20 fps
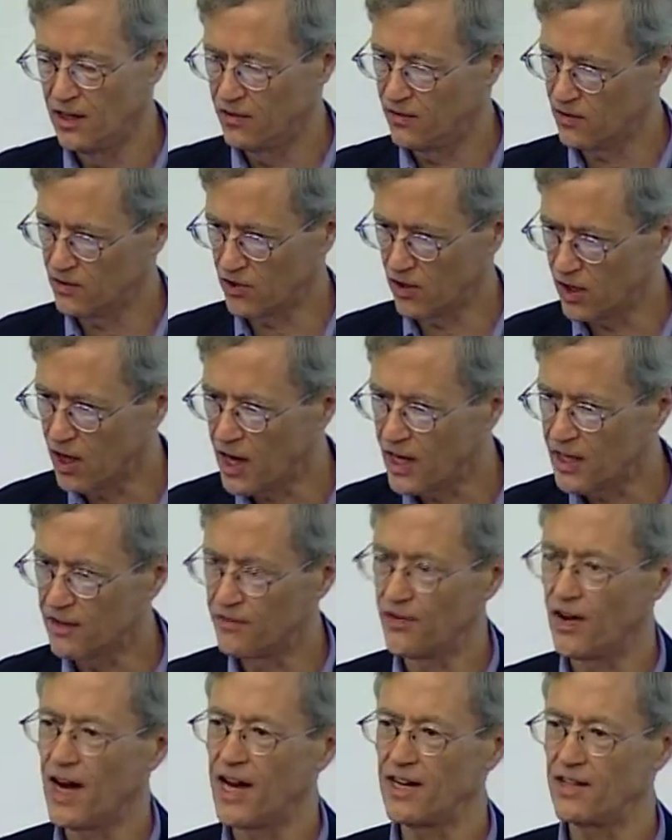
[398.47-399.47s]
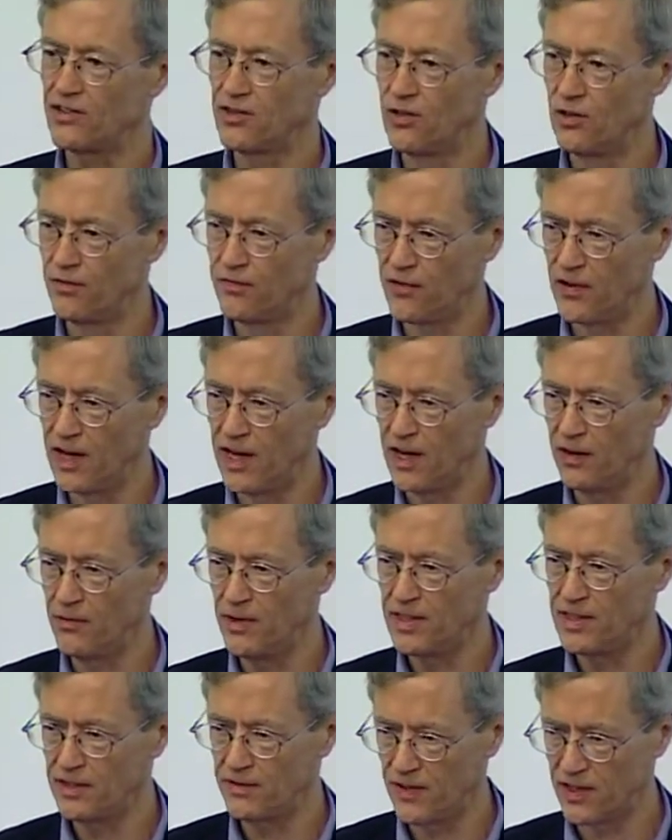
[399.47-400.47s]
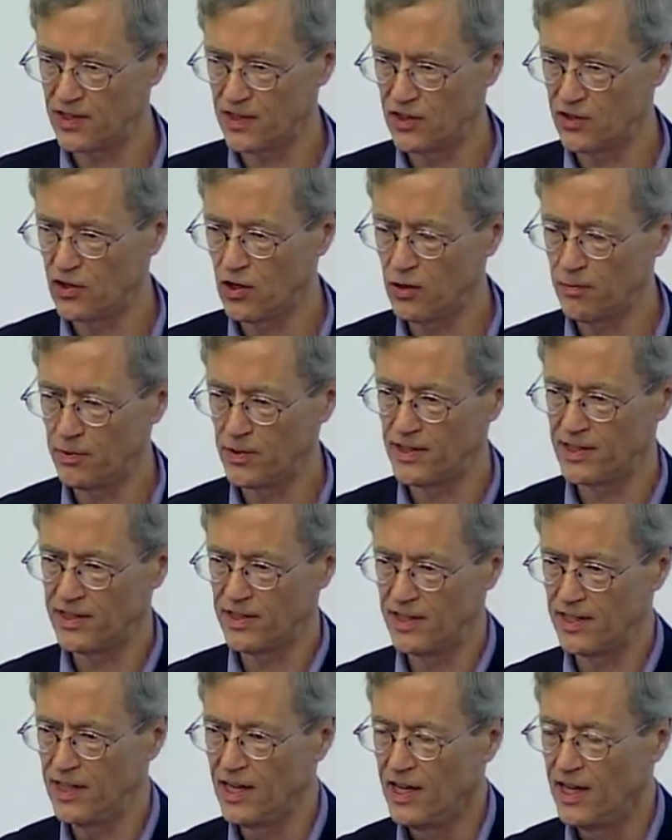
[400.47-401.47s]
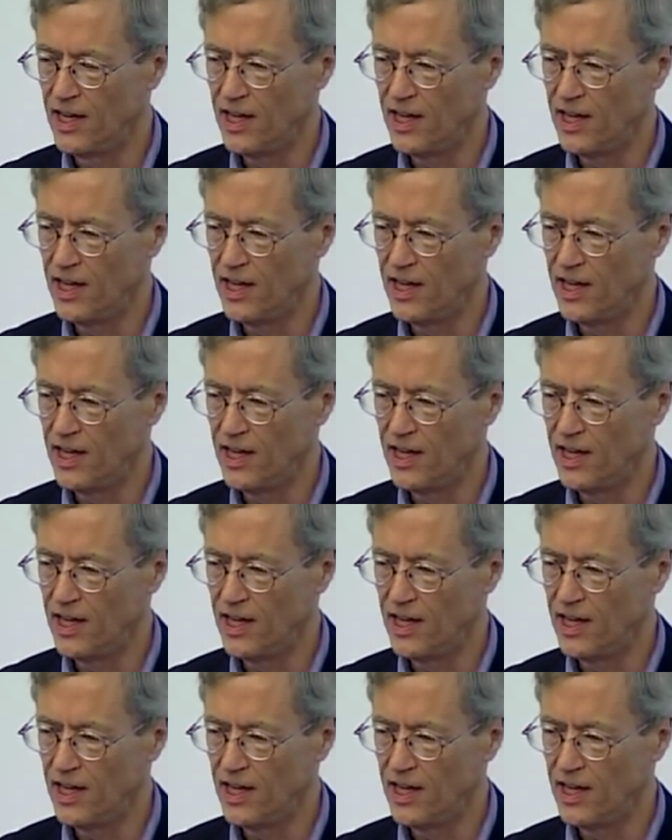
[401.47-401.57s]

there's a lot of latitude for how each of us interprets it,